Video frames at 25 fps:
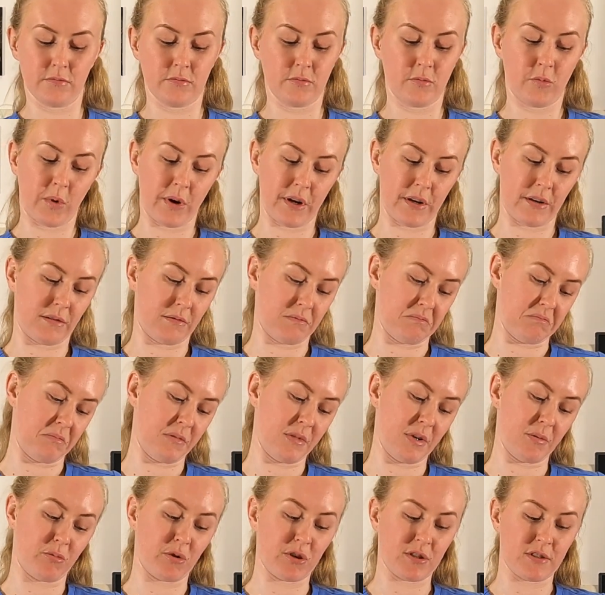when
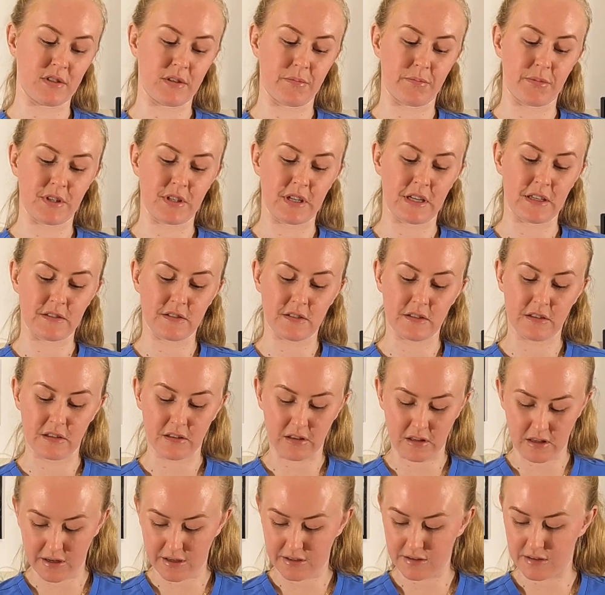it precipitates in the
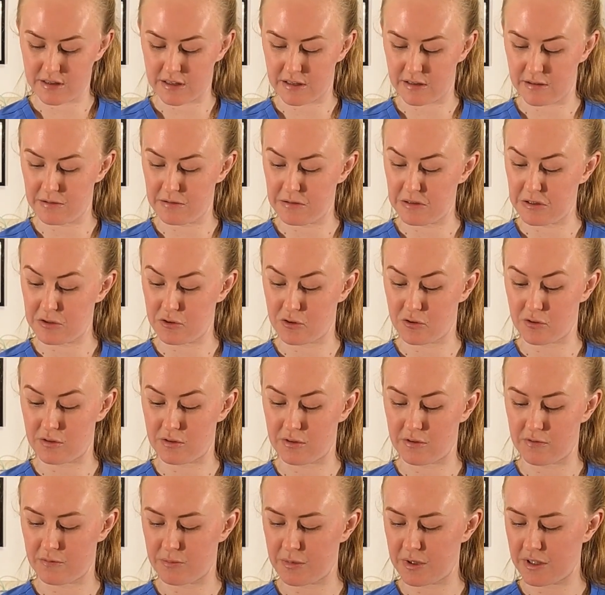line that it
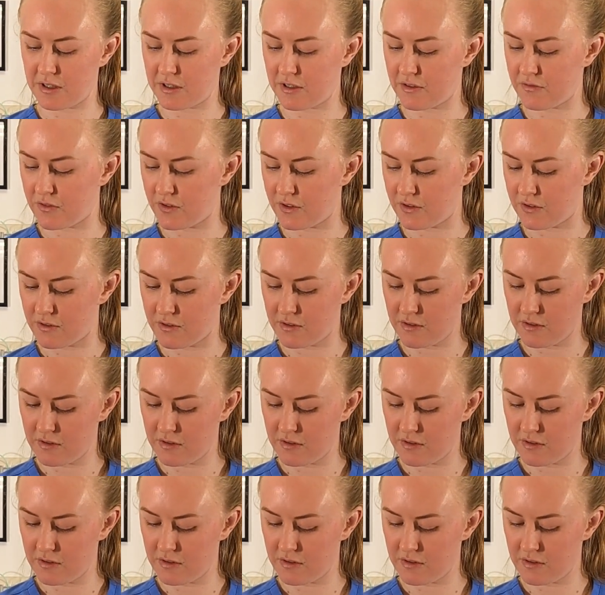shouldn't have been given